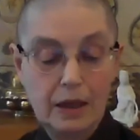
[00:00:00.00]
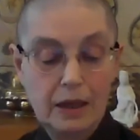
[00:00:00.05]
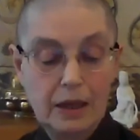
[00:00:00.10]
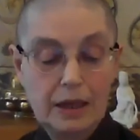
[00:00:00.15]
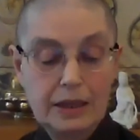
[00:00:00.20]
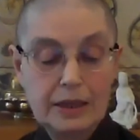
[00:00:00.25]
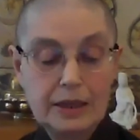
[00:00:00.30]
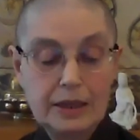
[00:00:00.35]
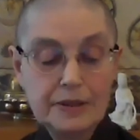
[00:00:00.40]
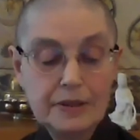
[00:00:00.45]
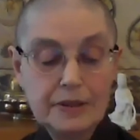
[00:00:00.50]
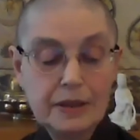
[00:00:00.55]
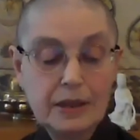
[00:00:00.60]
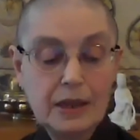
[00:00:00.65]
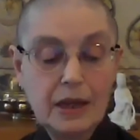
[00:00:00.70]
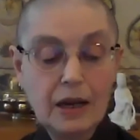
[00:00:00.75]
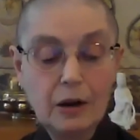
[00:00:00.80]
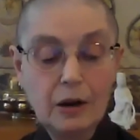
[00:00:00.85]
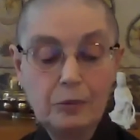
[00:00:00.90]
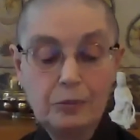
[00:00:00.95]
This can
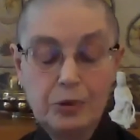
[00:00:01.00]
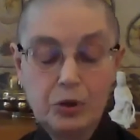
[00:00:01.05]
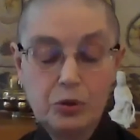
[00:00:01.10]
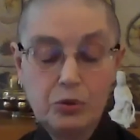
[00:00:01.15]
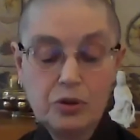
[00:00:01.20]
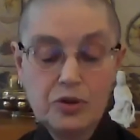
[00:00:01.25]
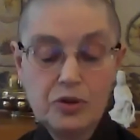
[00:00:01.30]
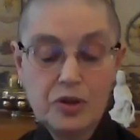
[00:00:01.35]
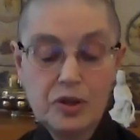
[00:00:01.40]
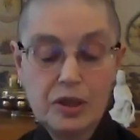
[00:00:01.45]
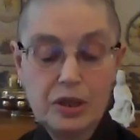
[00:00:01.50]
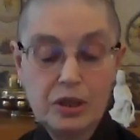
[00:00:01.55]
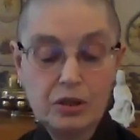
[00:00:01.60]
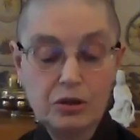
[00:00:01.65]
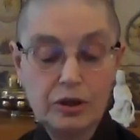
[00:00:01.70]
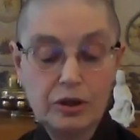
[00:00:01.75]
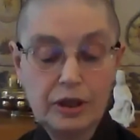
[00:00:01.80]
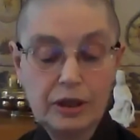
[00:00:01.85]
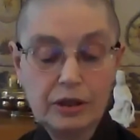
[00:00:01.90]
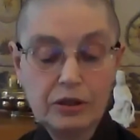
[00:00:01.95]
help you to see your
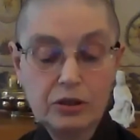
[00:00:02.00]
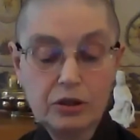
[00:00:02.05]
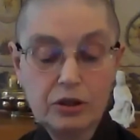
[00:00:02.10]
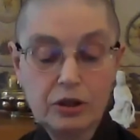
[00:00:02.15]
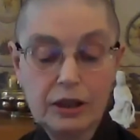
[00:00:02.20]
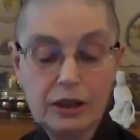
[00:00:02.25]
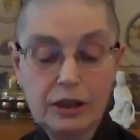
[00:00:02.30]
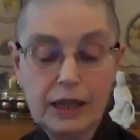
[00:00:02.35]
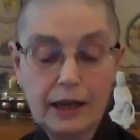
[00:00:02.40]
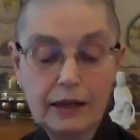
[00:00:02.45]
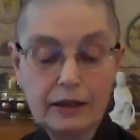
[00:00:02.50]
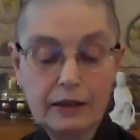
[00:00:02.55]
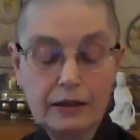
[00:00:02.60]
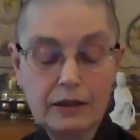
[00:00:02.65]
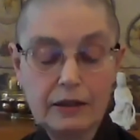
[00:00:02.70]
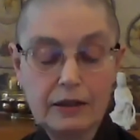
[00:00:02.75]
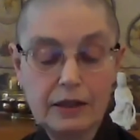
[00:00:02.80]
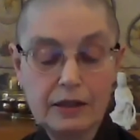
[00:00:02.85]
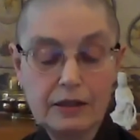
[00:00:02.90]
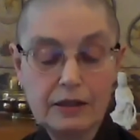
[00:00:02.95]

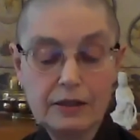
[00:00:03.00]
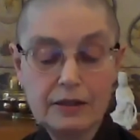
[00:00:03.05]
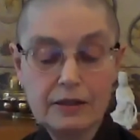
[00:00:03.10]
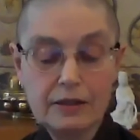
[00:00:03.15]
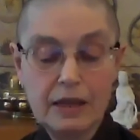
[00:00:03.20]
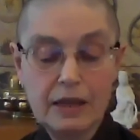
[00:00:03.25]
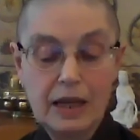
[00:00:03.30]
interconnectedness